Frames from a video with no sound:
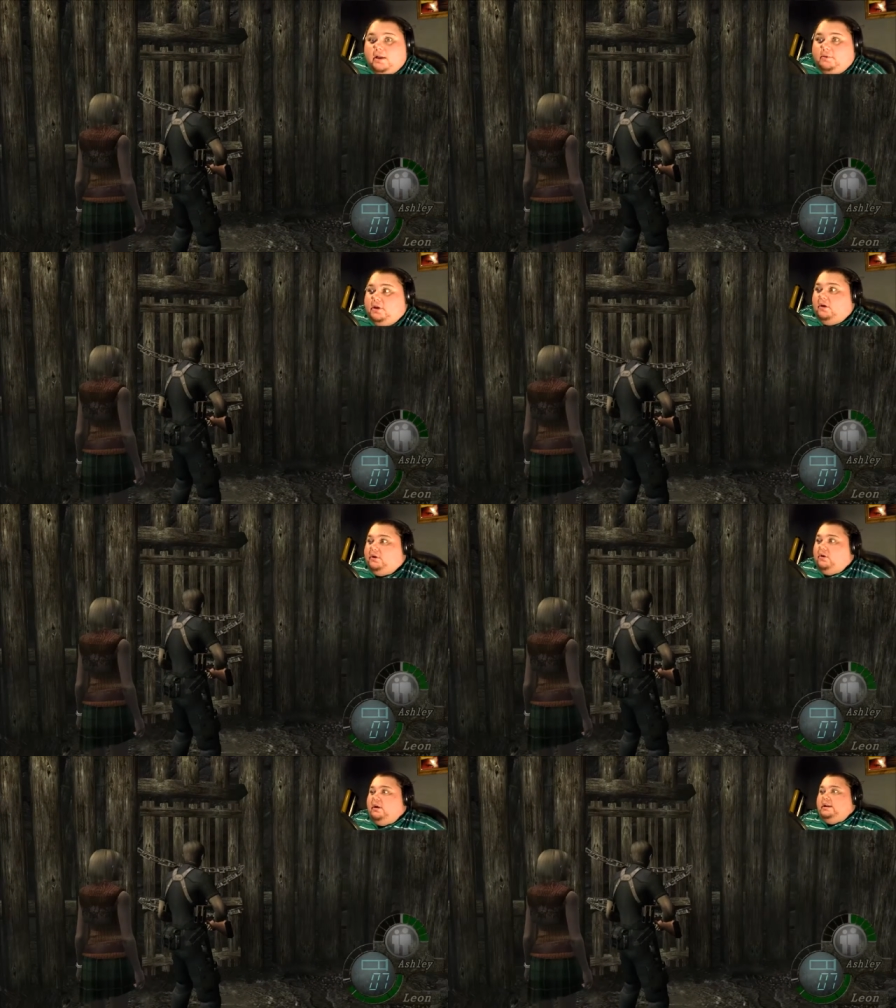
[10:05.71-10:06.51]
We all
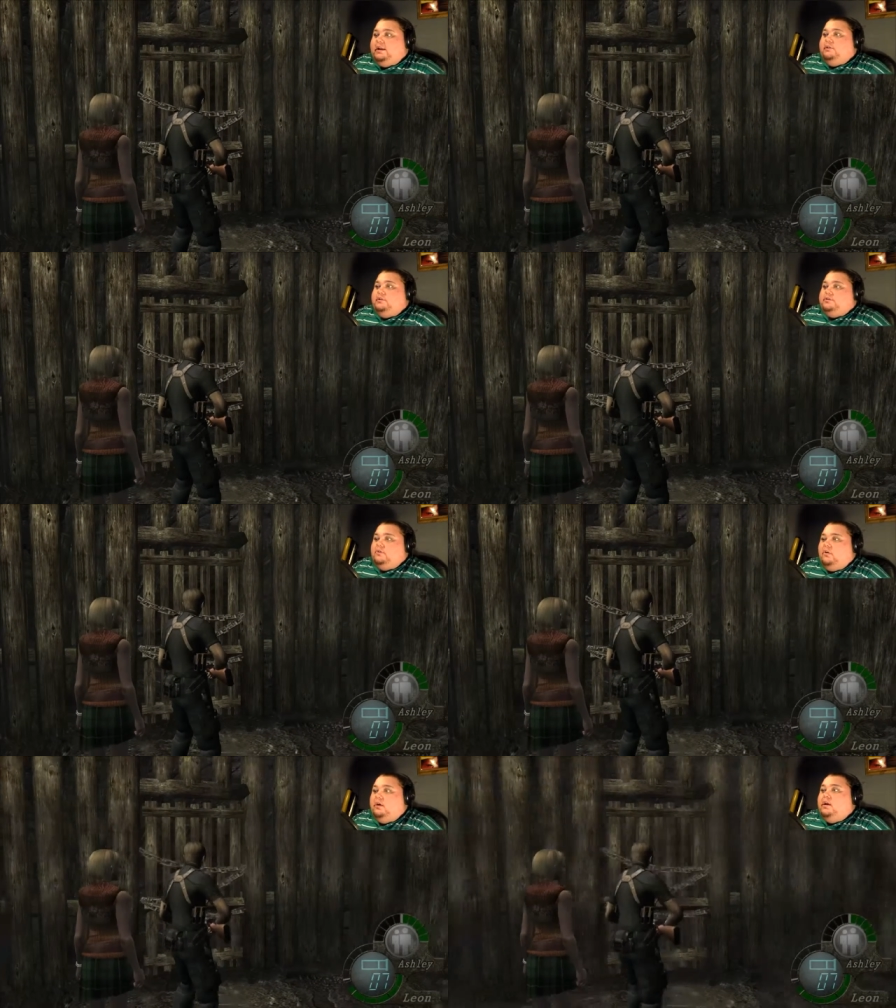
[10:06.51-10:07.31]
know I need a new
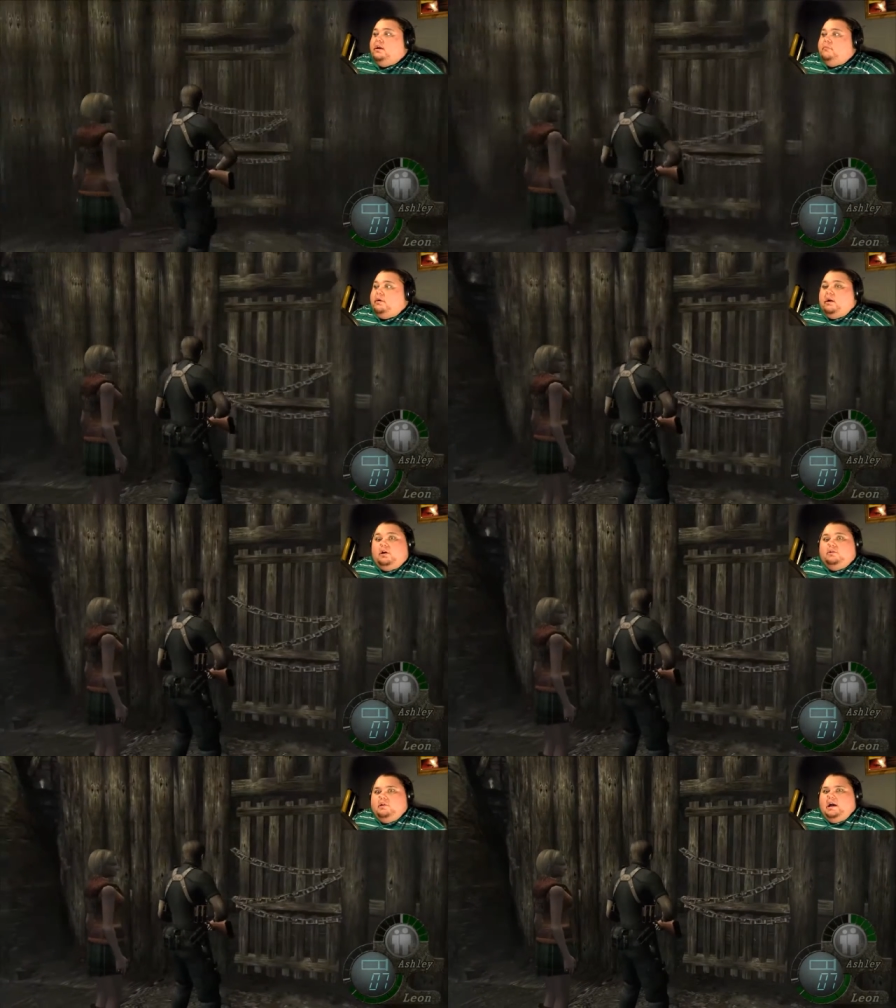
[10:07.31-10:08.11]
controller. But
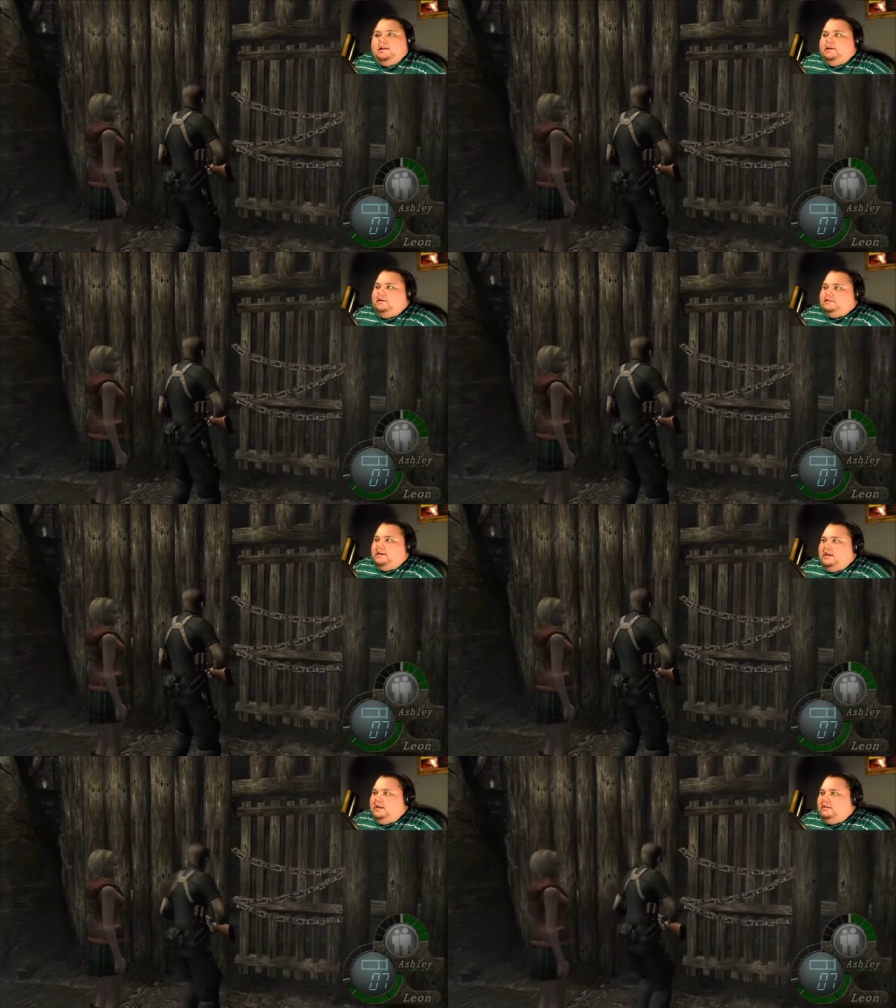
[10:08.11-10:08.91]
are you not
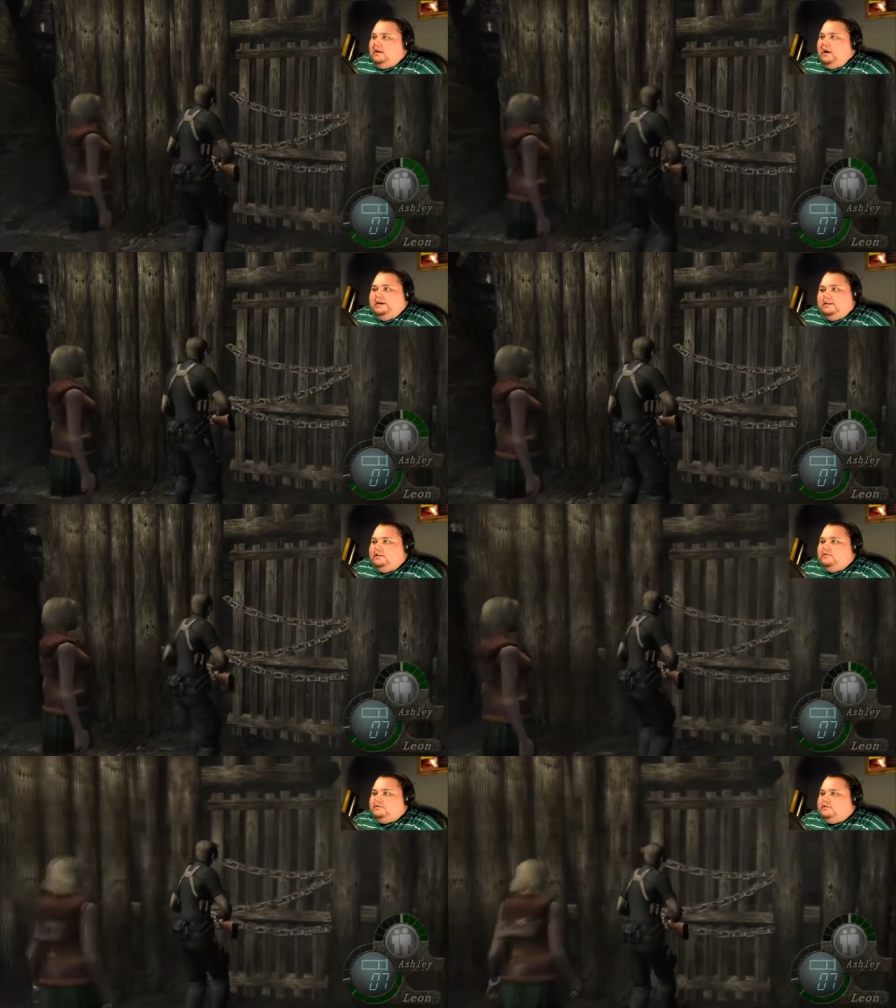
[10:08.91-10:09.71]
entertained there? I
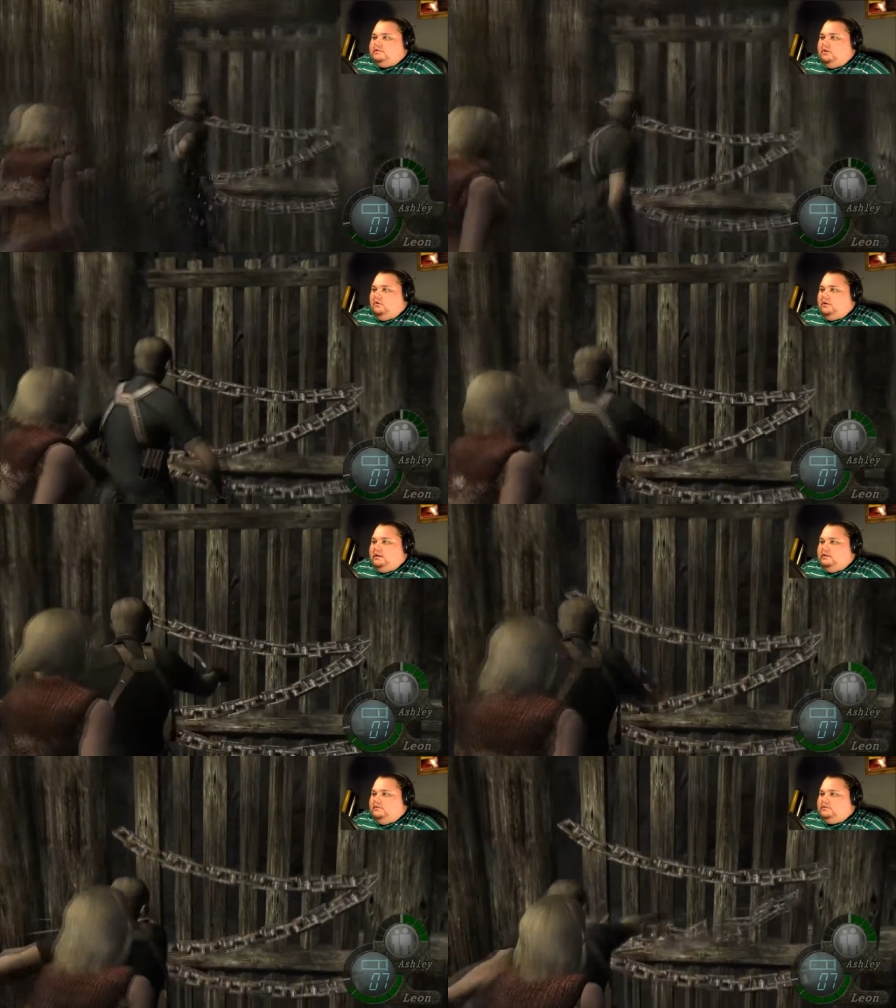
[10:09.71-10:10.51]
didn't use the salt. I
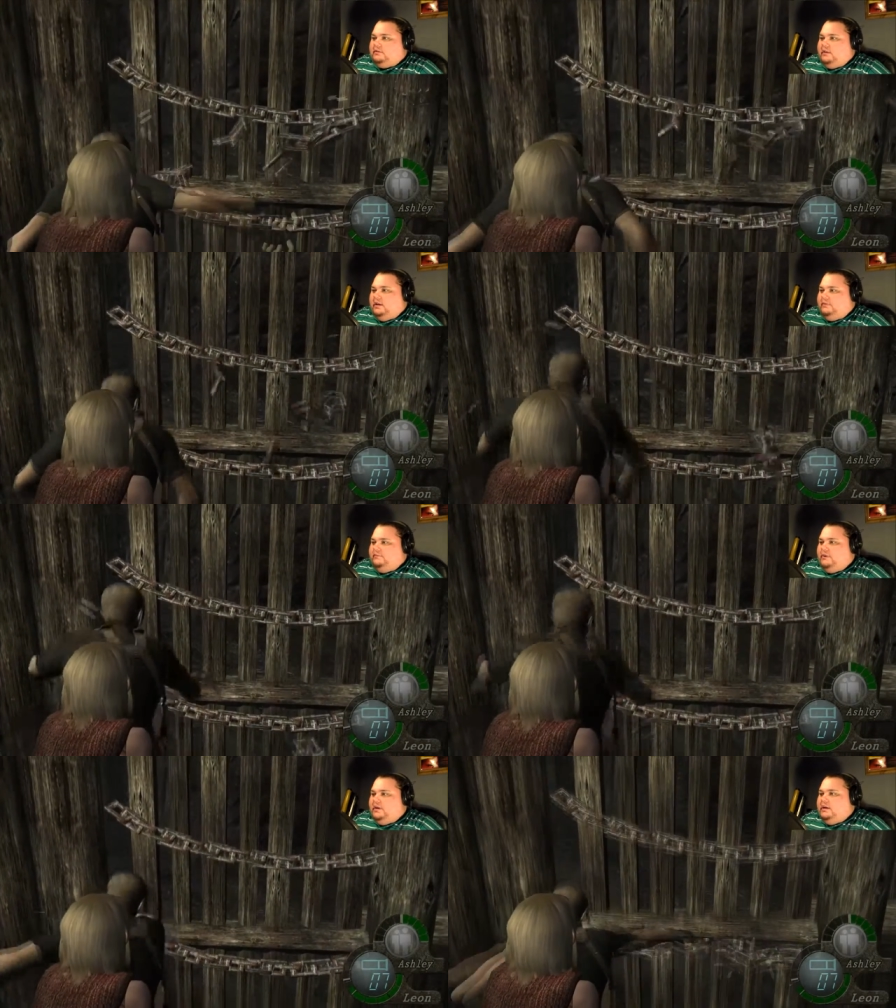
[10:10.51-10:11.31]
didn't use the thing.